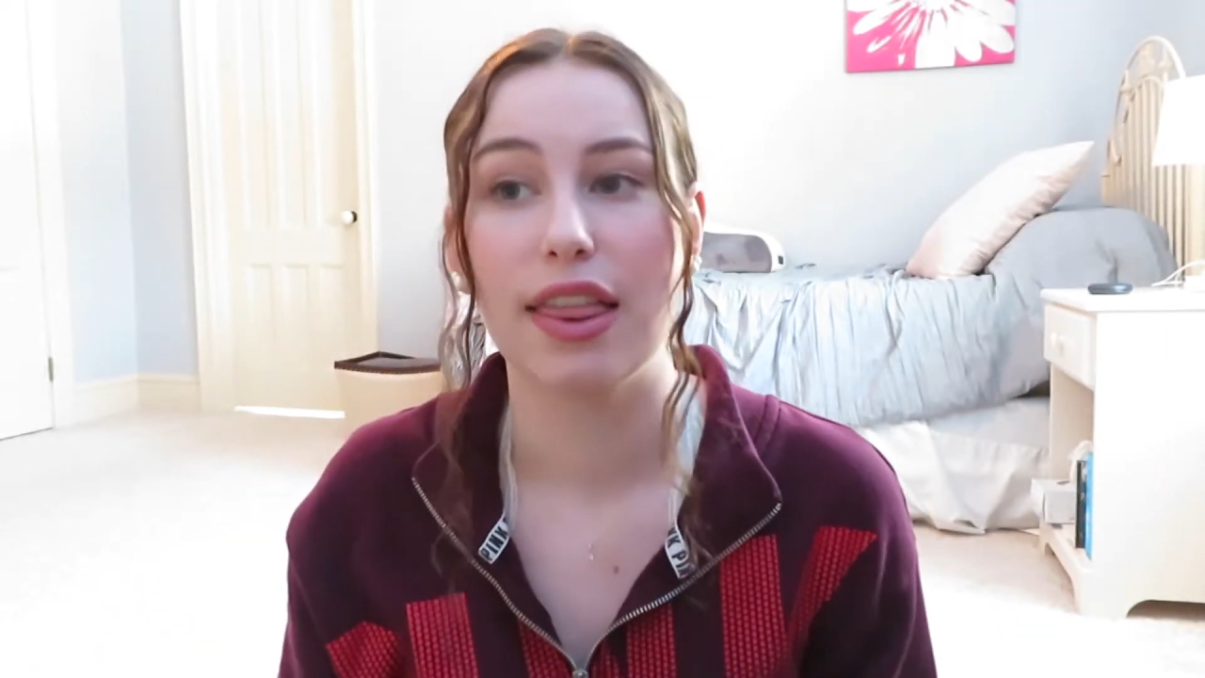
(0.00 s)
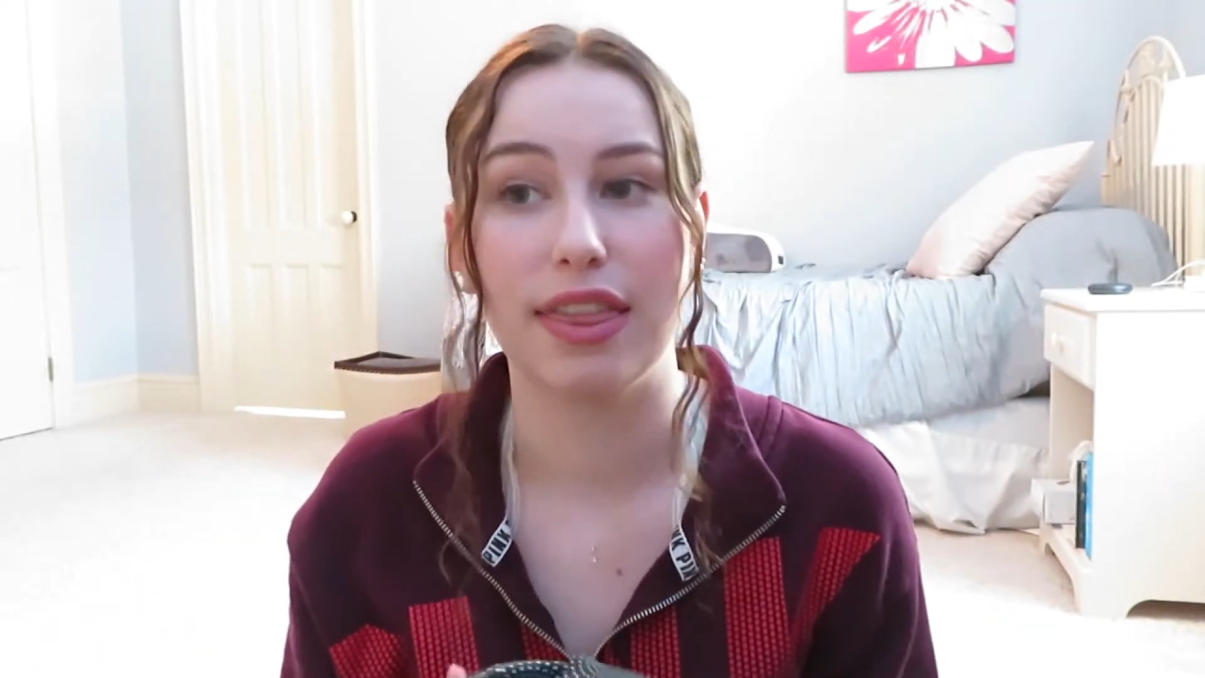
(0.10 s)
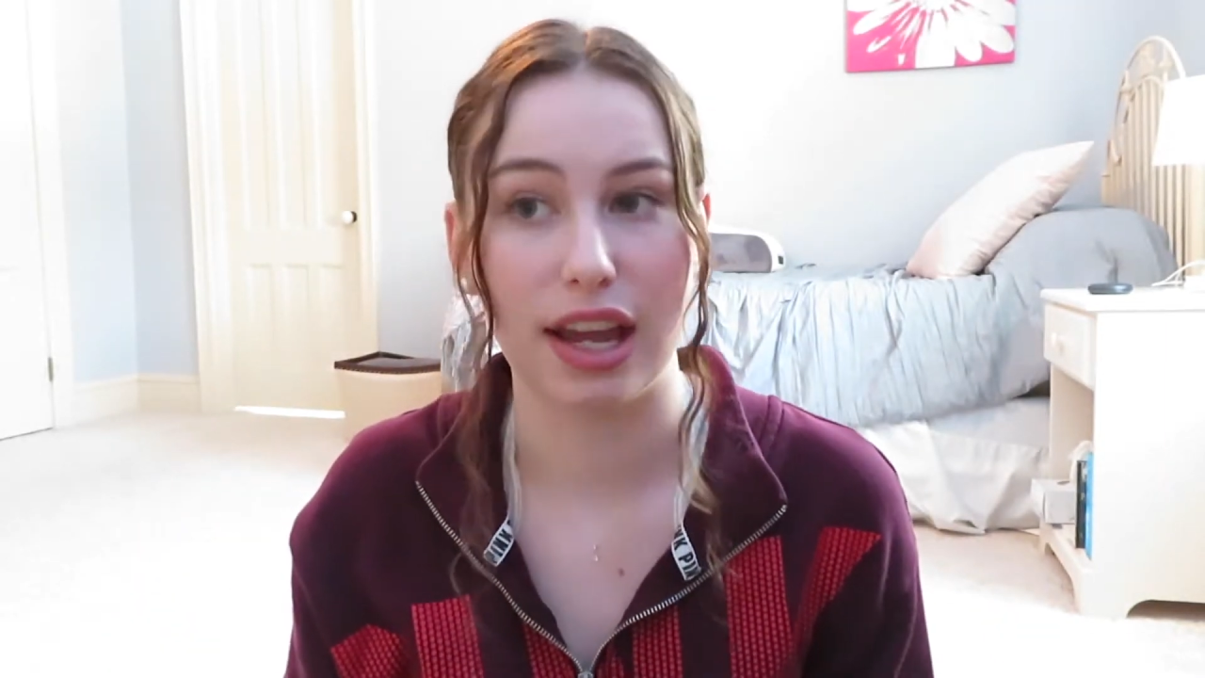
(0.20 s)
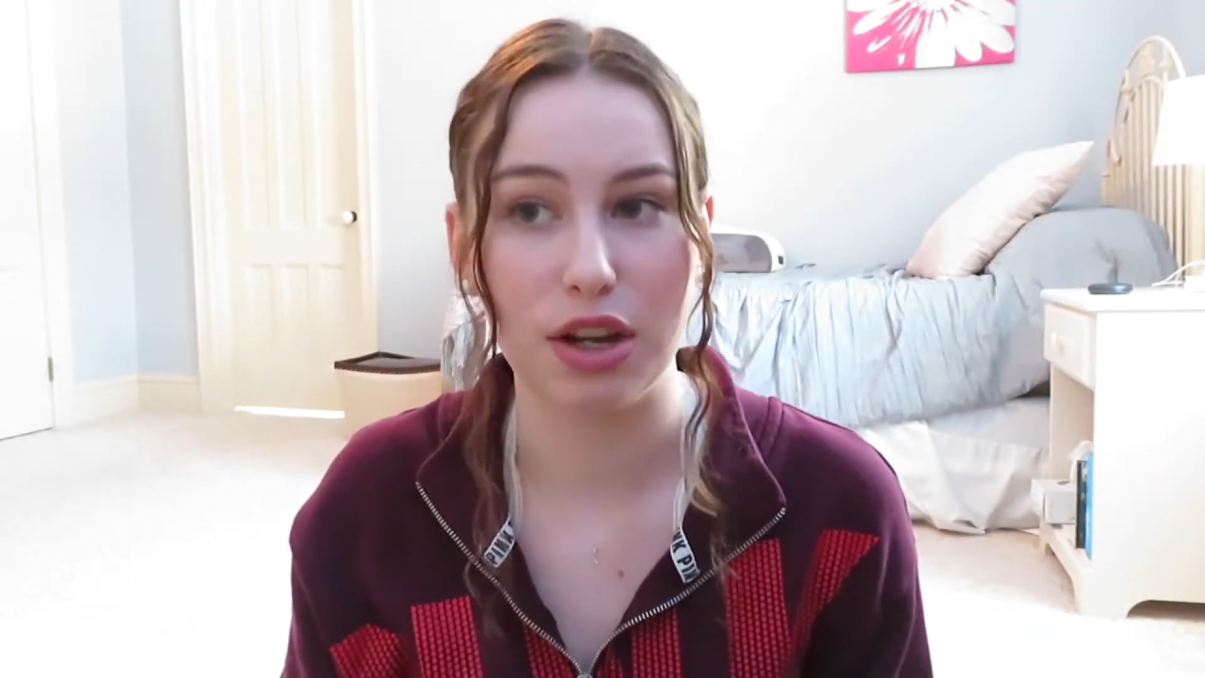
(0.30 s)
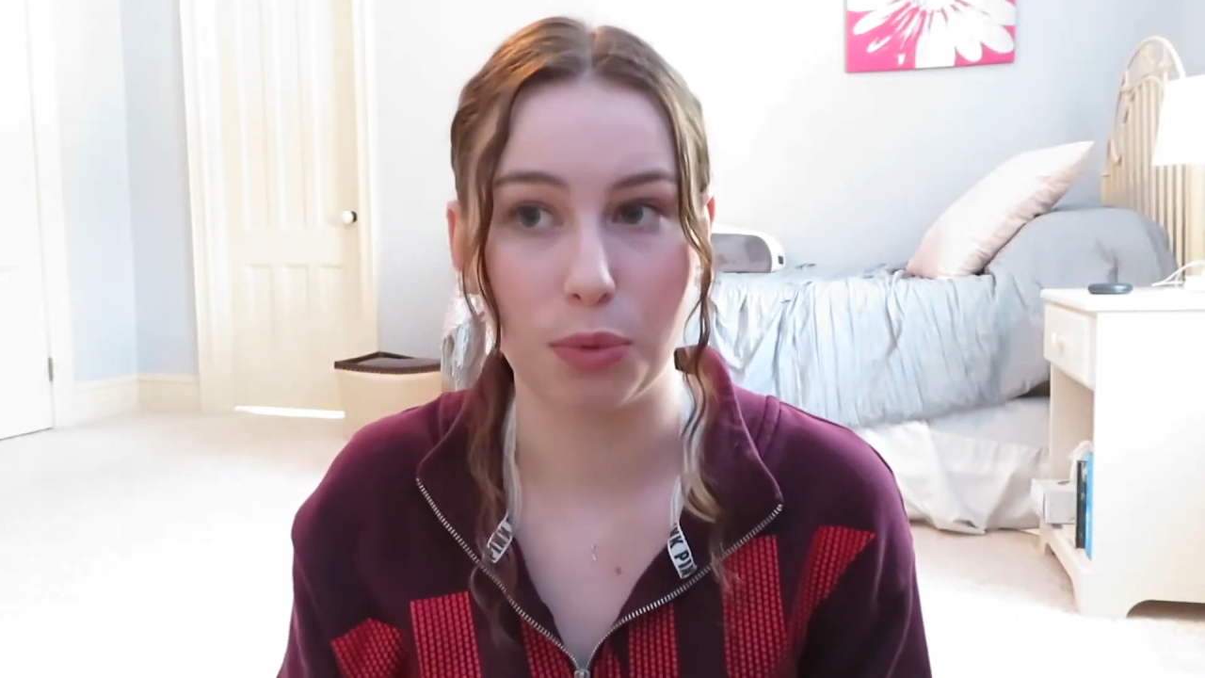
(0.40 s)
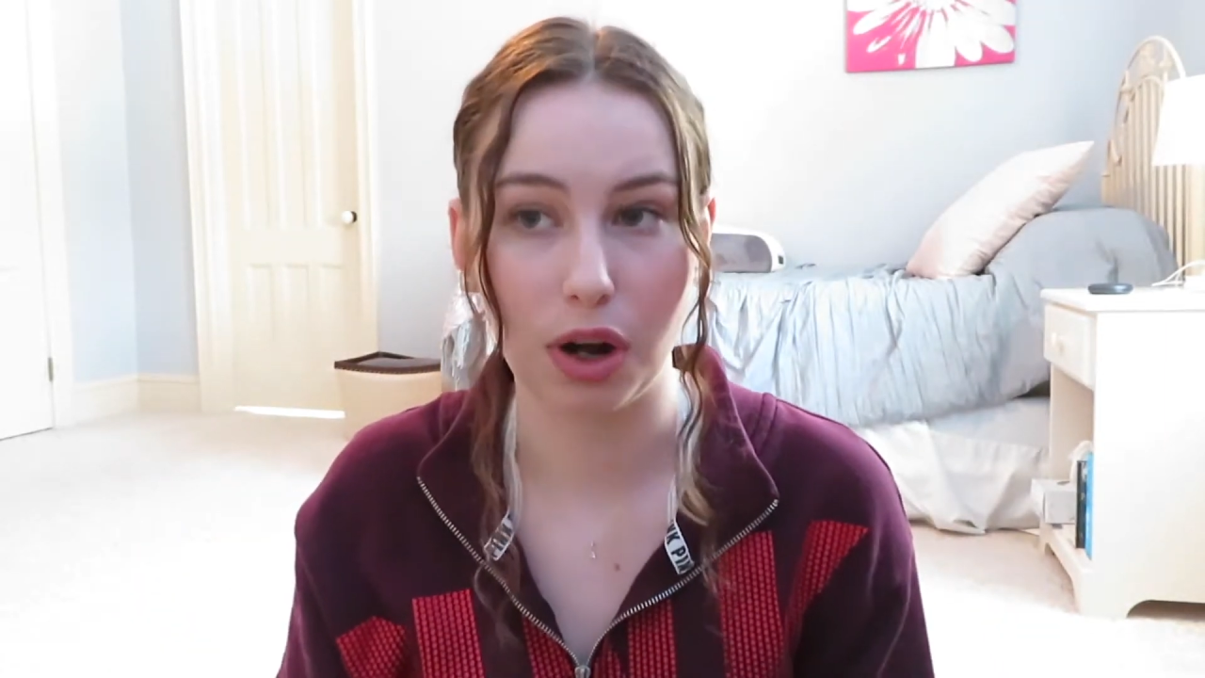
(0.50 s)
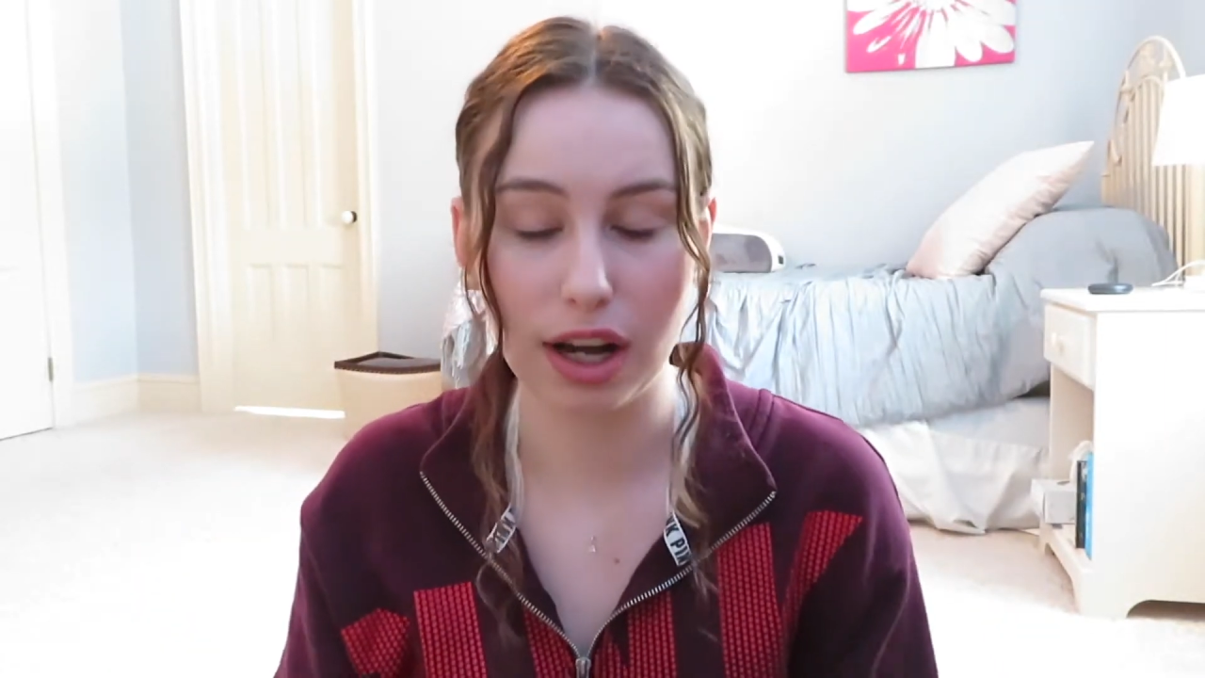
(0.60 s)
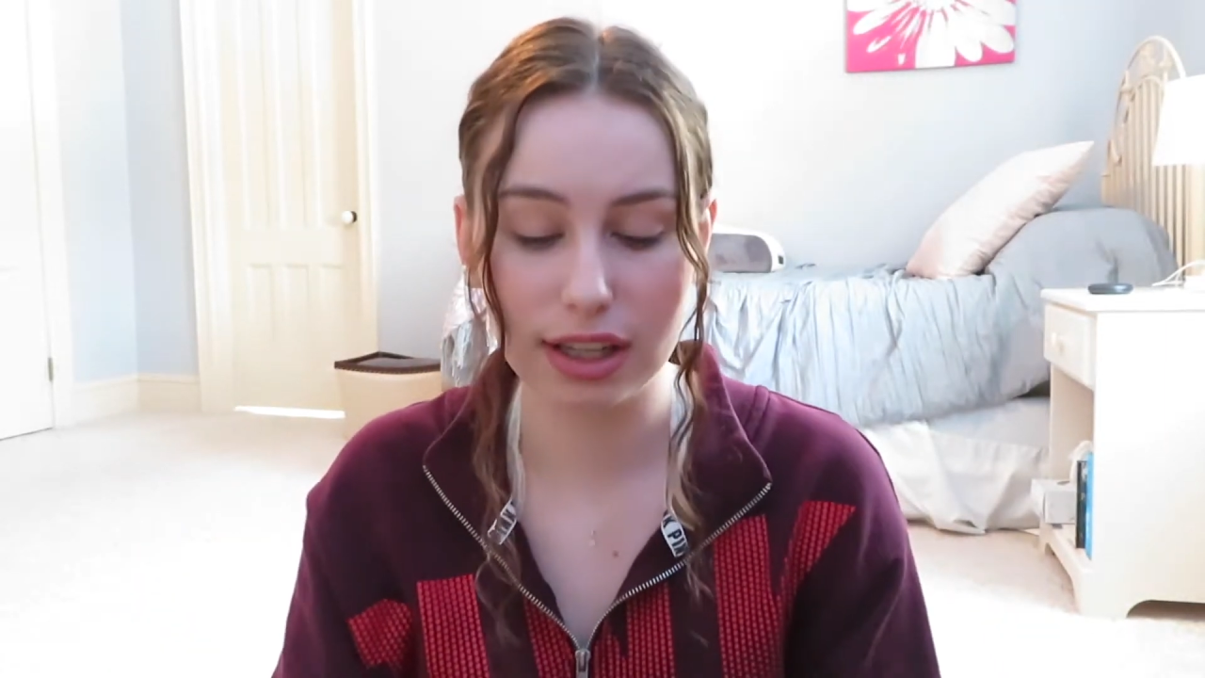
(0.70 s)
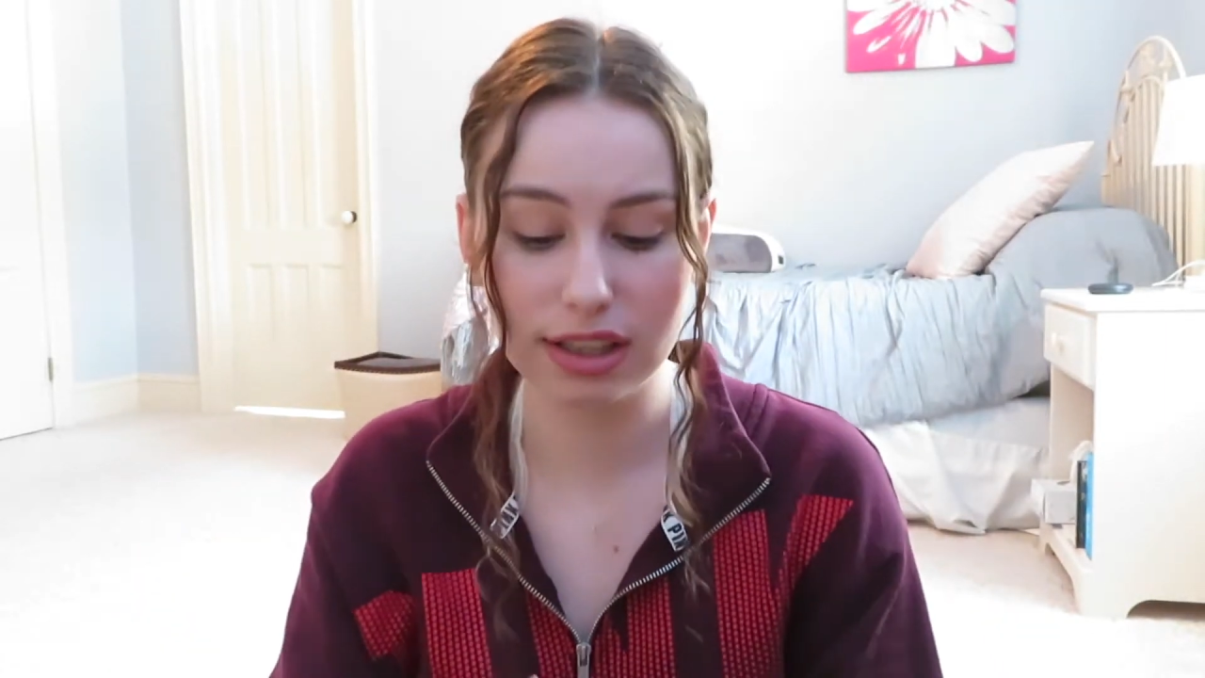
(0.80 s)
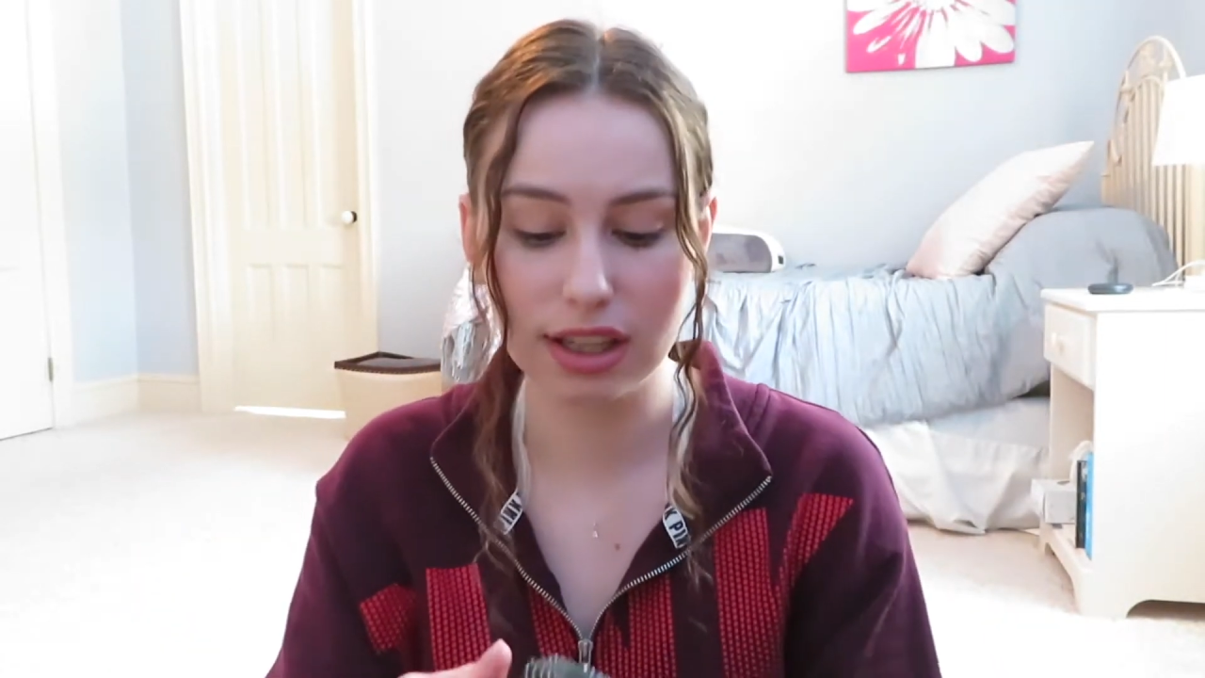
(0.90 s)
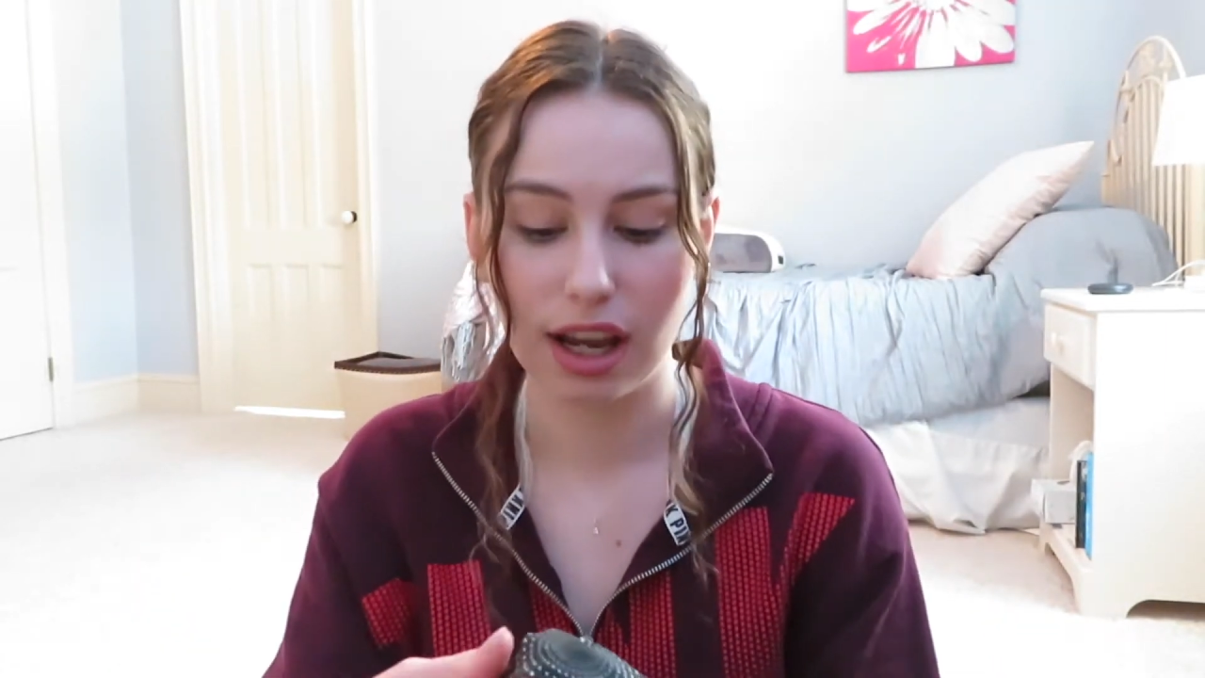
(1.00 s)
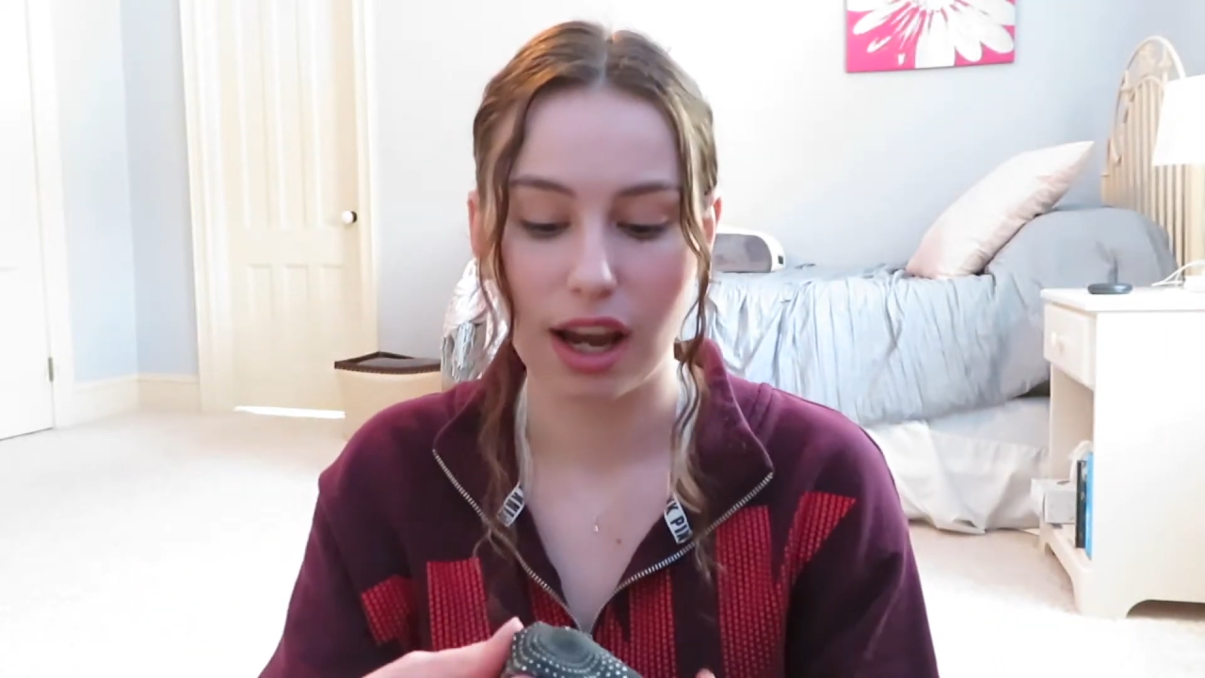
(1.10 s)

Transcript: that you want.